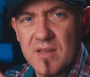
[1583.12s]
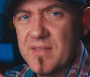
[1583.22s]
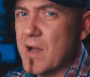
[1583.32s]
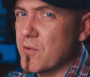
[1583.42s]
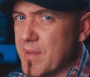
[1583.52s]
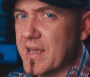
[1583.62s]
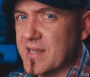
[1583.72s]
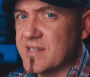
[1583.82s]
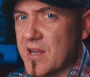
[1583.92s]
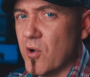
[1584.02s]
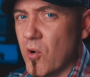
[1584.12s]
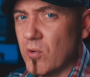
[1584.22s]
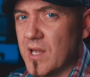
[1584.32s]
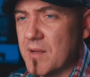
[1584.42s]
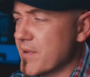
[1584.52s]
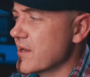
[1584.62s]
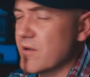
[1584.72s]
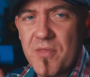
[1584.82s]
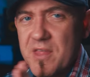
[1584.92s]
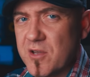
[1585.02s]
That would make it sound a whole lot
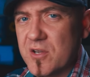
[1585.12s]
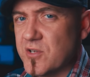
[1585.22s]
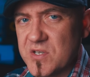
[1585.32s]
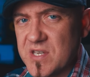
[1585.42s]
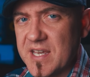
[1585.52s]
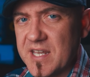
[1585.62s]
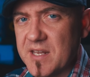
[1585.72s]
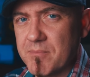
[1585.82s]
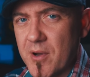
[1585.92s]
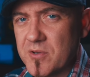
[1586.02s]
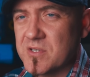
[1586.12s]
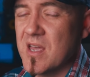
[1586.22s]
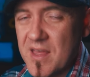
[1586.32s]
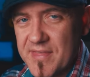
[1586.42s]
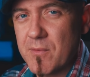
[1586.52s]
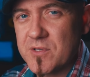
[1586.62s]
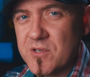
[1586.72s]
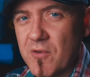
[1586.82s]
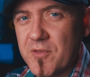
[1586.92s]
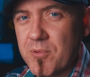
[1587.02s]
better, and then you could just sync it in post. That would
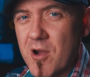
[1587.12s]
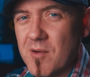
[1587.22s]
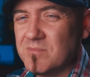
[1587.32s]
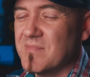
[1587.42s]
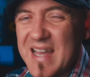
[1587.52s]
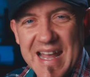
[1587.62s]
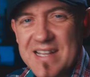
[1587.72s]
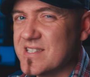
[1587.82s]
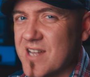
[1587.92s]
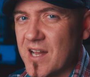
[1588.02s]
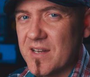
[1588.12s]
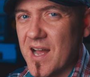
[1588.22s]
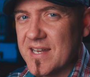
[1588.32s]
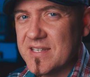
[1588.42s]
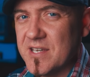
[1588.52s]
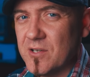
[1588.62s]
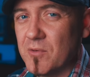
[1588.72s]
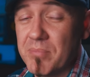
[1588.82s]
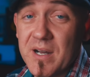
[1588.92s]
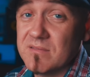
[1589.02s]
solve the problem. It's not ideal,
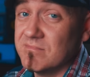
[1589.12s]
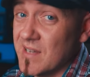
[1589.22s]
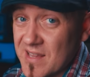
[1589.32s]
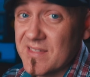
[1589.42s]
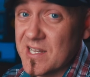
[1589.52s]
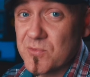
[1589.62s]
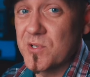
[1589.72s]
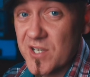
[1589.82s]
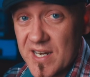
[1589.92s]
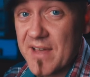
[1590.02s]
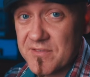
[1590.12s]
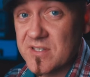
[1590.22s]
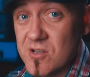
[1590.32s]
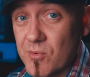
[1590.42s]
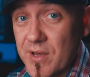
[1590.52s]
but that's what you're going to have to deal